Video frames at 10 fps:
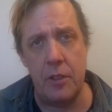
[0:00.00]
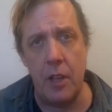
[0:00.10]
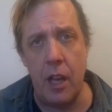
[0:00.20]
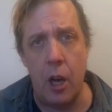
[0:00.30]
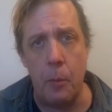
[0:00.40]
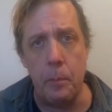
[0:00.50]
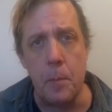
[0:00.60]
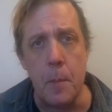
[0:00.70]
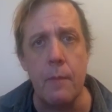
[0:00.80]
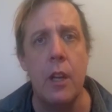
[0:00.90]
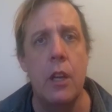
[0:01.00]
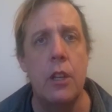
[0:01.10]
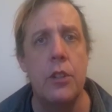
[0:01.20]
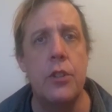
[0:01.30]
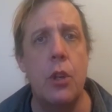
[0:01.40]
Um,
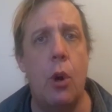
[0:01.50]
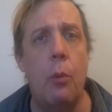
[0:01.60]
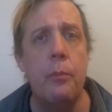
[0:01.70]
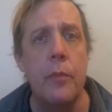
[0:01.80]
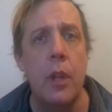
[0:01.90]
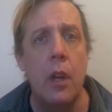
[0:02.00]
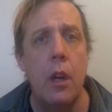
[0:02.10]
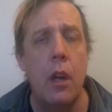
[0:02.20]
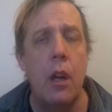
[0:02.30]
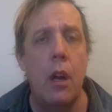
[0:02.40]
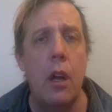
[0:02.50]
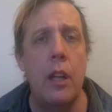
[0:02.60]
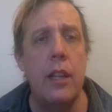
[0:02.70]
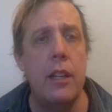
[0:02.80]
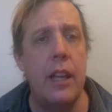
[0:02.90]
so
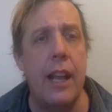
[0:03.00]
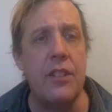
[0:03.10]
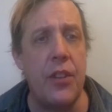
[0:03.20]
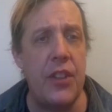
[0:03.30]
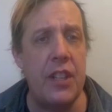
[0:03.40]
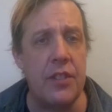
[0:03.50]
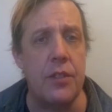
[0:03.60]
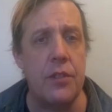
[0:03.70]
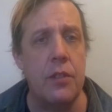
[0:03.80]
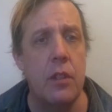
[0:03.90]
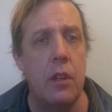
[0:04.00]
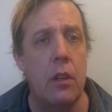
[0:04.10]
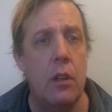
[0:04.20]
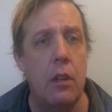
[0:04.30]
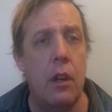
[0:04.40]
it has a thesis
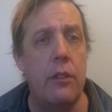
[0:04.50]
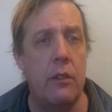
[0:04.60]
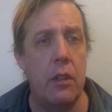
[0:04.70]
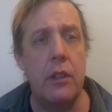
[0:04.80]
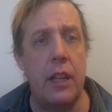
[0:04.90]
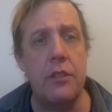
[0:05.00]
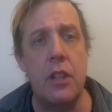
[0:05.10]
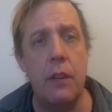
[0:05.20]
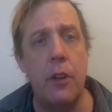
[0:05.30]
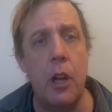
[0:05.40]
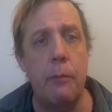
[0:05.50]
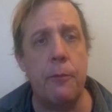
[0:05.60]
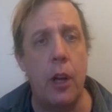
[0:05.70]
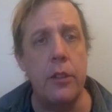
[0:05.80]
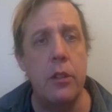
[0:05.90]
that's given up
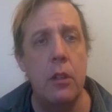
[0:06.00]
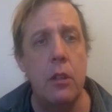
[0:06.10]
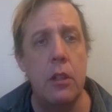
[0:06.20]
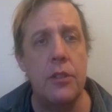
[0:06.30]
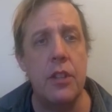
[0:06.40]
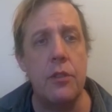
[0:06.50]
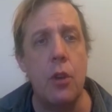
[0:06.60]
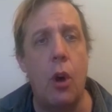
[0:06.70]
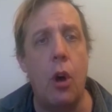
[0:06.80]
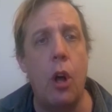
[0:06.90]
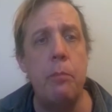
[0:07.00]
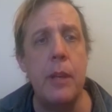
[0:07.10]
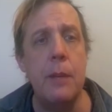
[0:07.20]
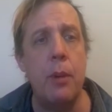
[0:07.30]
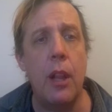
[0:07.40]
front. It says, All
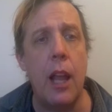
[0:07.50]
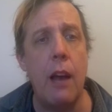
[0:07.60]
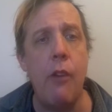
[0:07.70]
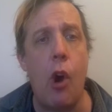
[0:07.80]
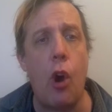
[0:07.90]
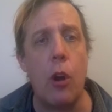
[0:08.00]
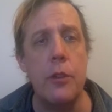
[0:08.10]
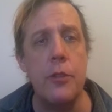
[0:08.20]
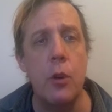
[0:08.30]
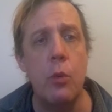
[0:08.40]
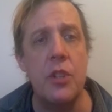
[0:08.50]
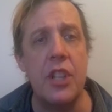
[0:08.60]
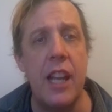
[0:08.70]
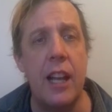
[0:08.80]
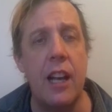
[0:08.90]
people have a heart
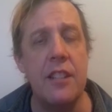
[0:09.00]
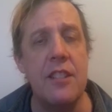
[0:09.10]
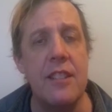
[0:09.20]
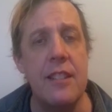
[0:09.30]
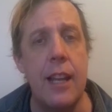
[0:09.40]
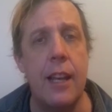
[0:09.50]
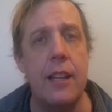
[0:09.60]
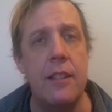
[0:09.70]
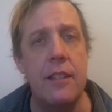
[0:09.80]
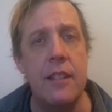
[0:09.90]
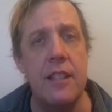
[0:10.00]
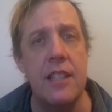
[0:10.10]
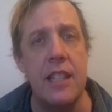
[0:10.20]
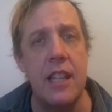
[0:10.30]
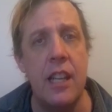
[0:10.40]
which cannot stand to
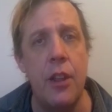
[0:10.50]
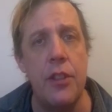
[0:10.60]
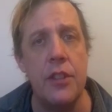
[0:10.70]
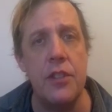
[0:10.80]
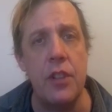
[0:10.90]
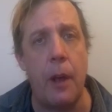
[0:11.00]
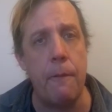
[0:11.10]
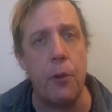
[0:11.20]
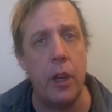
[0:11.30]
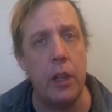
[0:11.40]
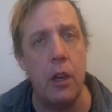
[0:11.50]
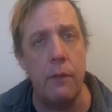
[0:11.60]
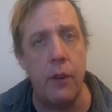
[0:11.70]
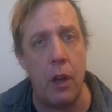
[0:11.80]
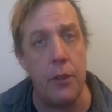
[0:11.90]
see the suffering
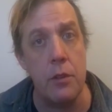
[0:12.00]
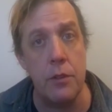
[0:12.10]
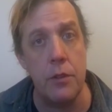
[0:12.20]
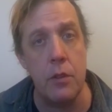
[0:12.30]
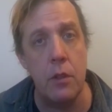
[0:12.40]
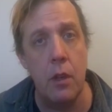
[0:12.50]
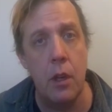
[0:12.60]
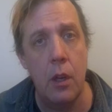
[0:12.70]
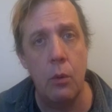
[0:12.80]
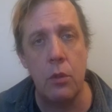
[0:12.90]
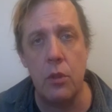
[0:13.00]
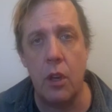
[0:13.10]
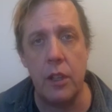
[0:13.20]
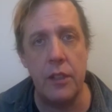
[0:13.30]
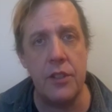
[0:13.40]
of others. We'll
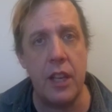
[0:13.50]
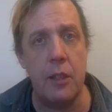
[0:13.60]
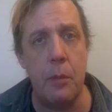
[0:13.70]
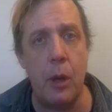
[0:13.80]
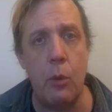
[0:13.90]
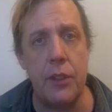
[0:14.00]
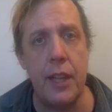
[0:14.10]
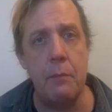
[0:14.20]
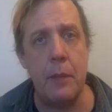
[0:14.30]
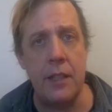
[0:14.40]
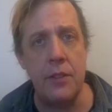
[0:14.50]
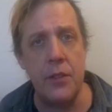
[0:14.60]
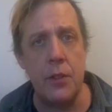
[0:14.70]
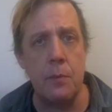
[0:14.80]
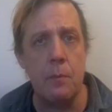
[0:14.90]
talk in a second about what that means.